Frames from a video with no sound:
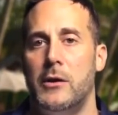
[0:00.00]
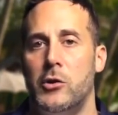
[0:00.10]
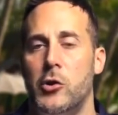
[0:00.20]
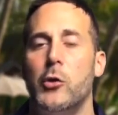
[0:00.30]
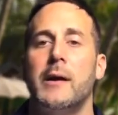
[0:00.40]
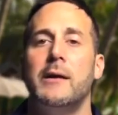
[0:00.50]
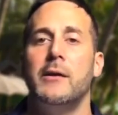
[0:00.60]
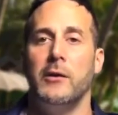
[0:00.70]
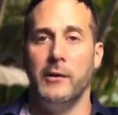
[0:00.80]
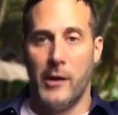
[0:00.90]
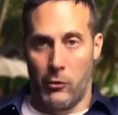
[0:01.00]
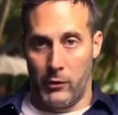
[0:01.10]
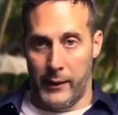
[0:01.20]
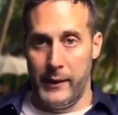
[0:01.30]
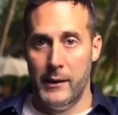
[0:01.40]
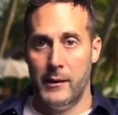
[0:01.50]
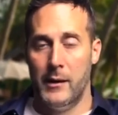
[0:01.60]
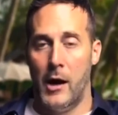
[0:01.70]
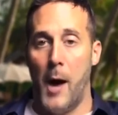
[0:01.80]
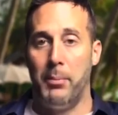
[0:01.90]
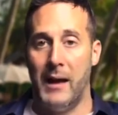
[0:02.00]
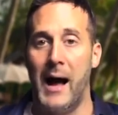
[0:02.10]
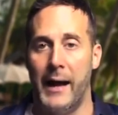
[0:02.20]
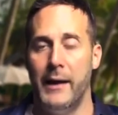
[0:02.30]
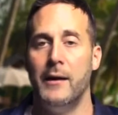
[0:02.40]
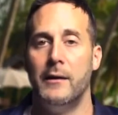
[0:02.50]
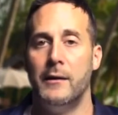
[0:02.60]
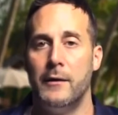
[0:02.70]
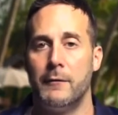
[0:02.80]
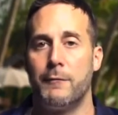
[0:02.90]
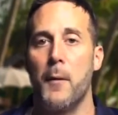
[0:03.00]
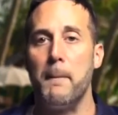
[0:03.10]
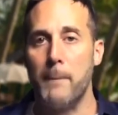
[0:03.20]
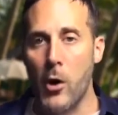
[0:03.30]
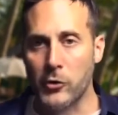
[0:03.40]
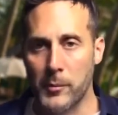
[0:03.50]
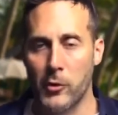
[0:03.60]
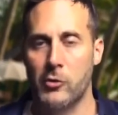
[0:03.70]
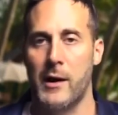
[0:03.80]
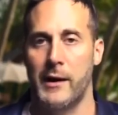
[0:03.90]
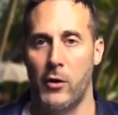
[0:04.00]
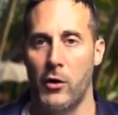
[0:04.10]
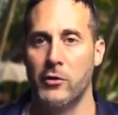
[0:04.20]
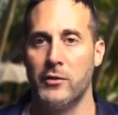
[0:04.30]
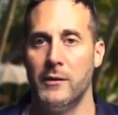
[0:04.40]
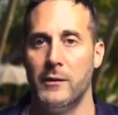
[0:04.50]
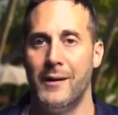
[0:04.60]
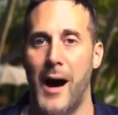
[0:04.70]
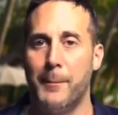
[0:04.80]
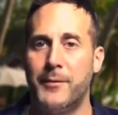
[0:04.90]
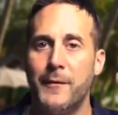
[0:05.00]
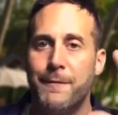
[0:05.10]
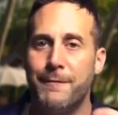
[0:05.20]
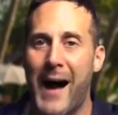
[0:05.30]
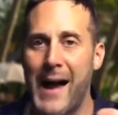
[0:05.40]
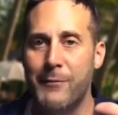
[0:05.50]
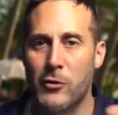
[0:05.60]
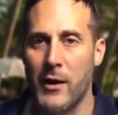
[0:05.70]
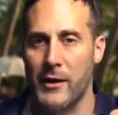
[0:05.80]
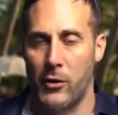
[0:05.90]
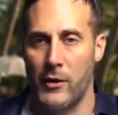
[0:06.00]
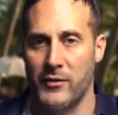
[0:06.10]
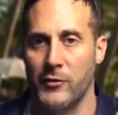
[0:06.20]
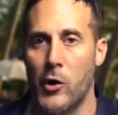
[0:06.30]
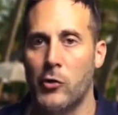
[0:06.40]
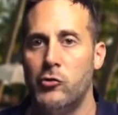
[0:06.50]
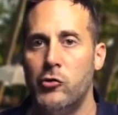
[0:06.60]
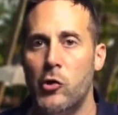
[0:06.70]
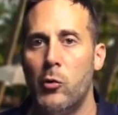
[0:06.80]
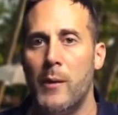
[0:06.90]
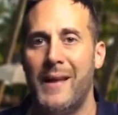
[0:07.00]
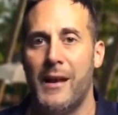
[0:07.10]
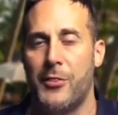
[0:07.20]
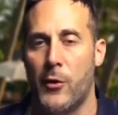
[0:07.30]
you can literally apply for multiple credit cards, up to 5 credit cards, as long as you do it within a